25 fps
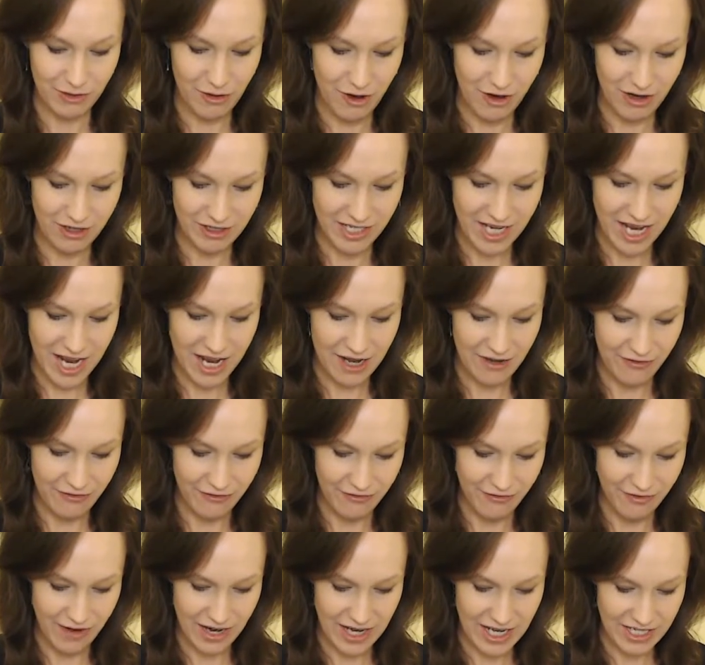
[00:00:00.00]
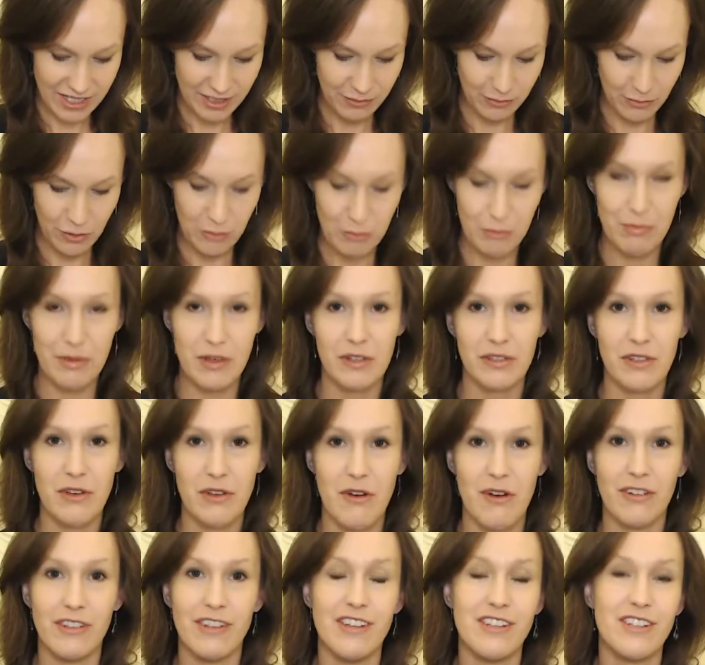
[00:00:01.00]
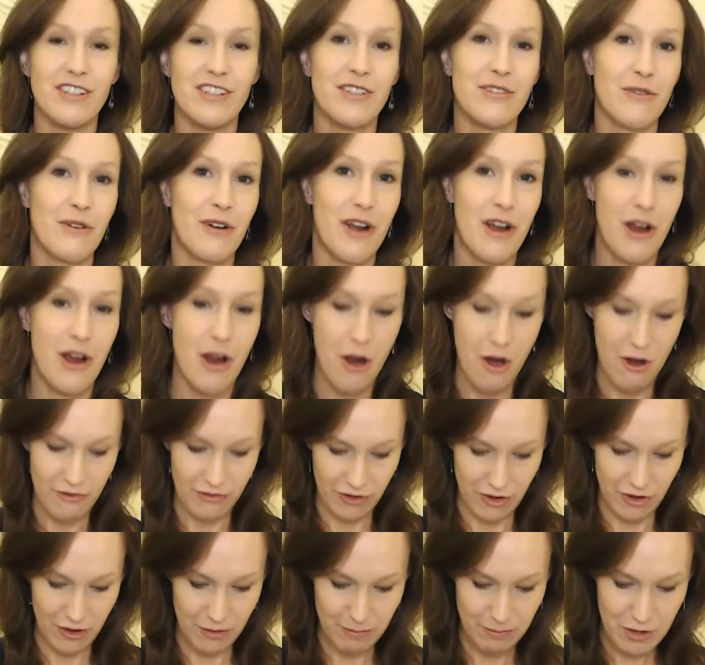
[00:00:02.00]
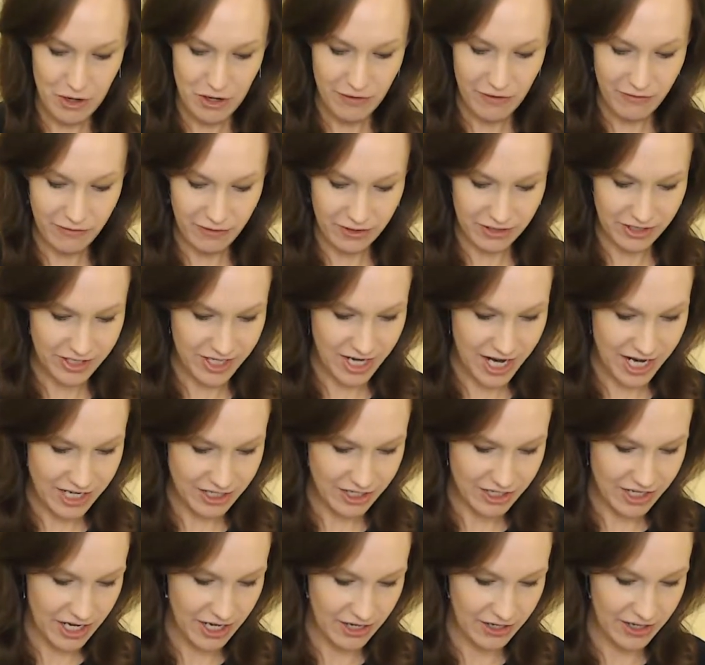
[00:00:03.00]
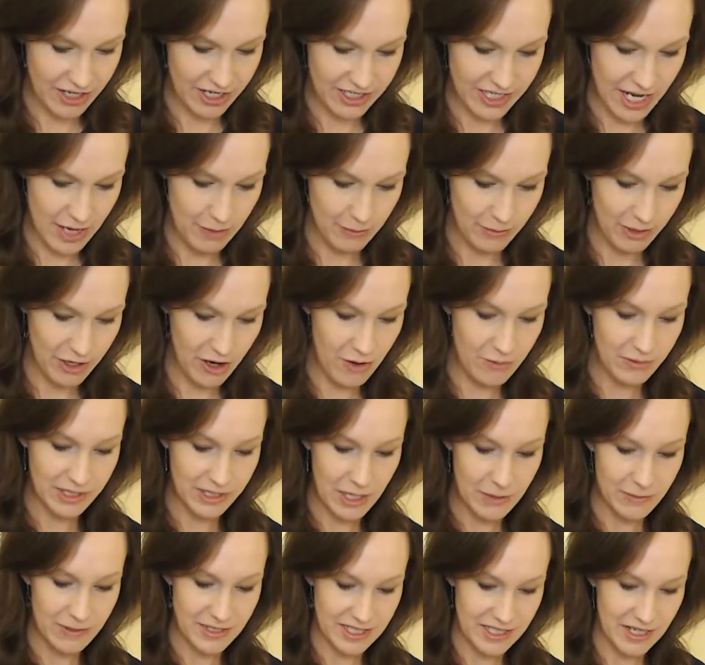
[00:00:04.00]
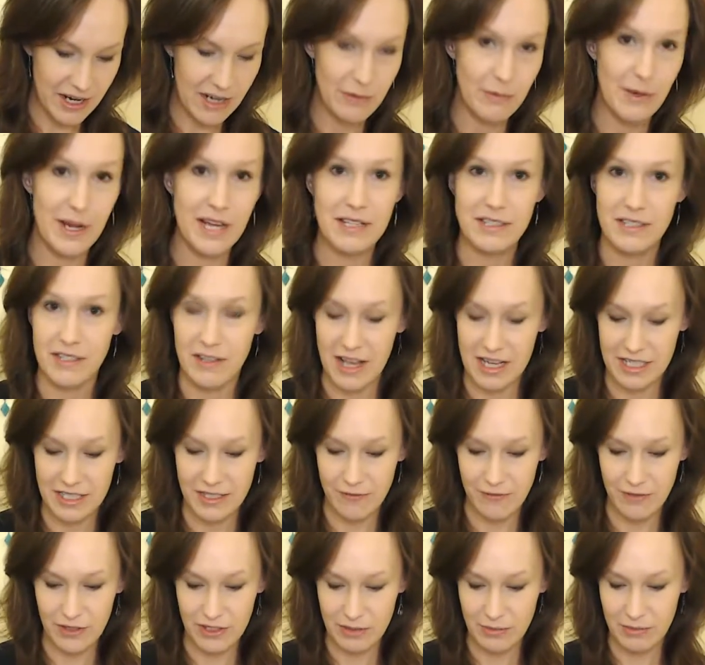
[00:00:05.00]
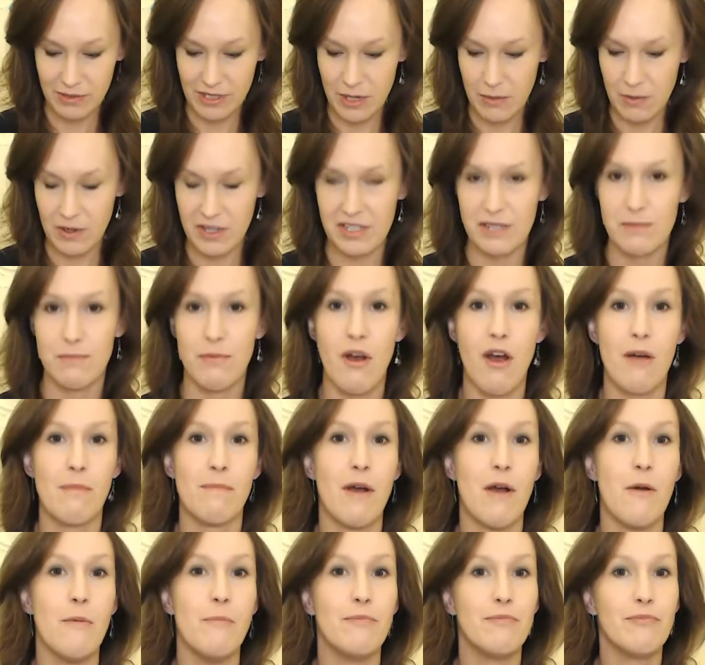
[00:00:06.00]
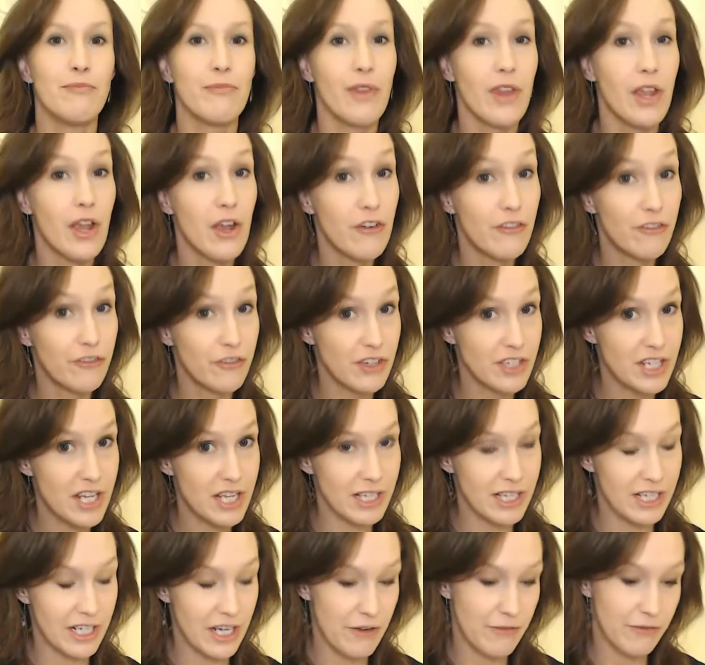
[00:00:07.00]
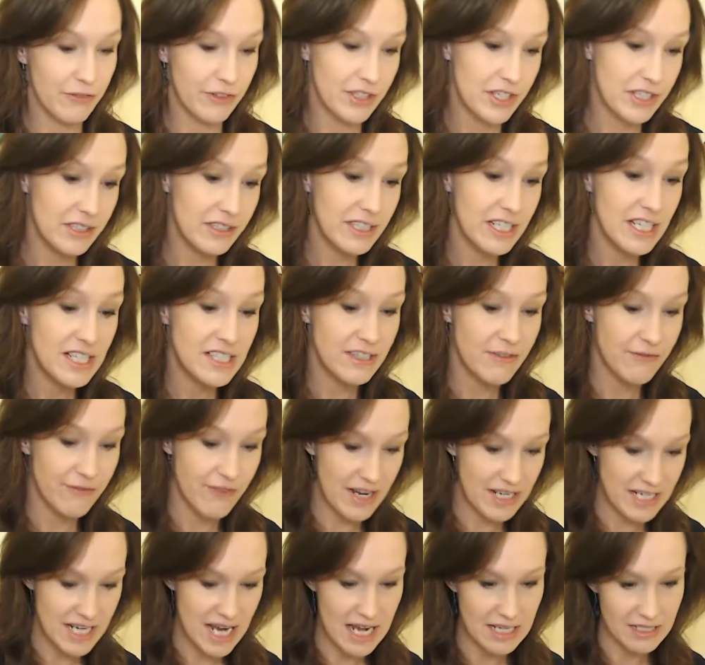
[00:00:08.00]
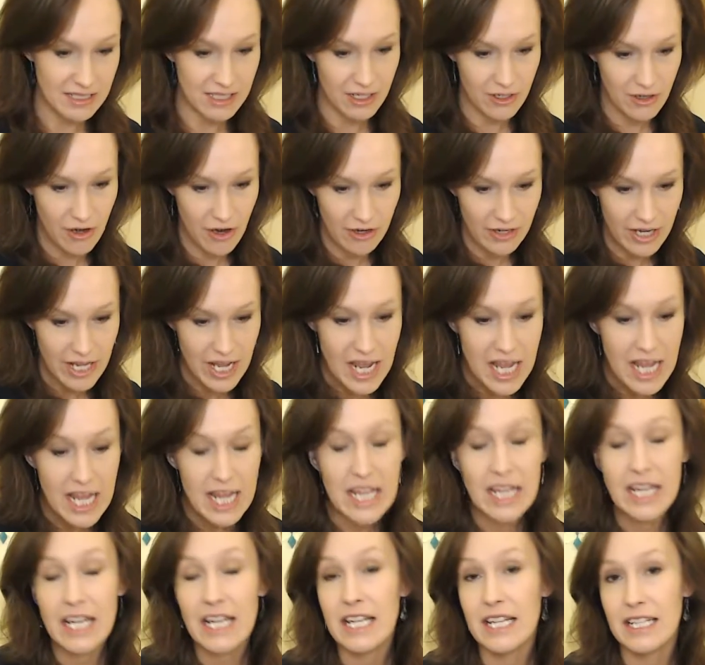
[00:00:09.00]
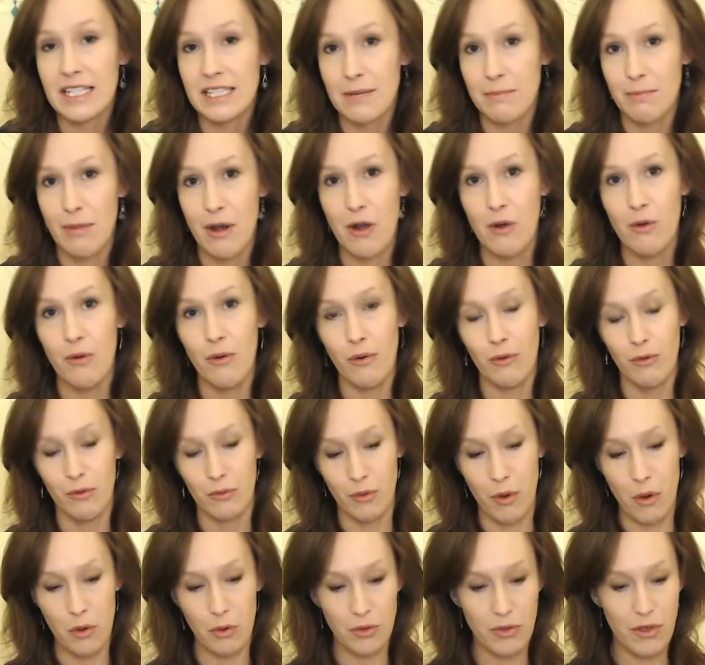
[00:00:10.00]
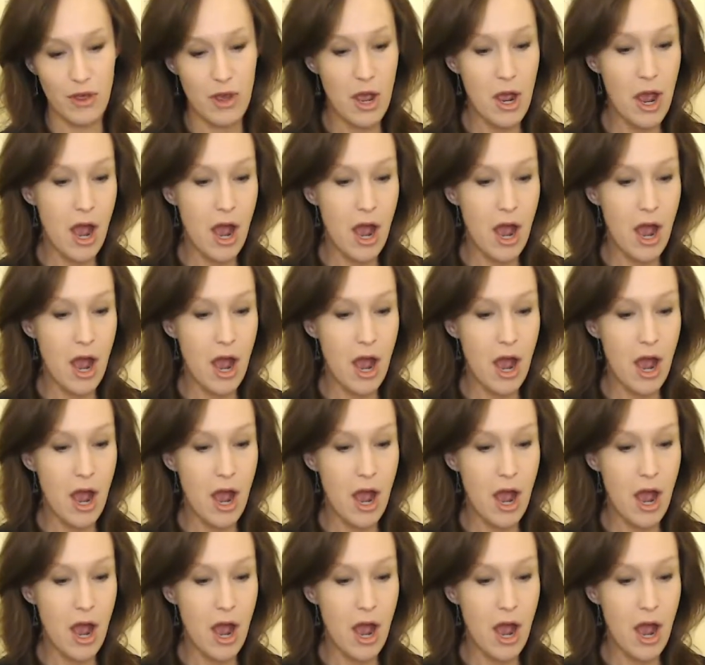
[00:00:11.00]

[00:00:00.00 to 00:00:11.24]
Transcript: cards advice, and we'll build on this story for a beautiful Sagittarius. And we got one that went sideways. So that's the first one that wants to pop out. Fertility. Fertility is a fantastic card. It is about growth,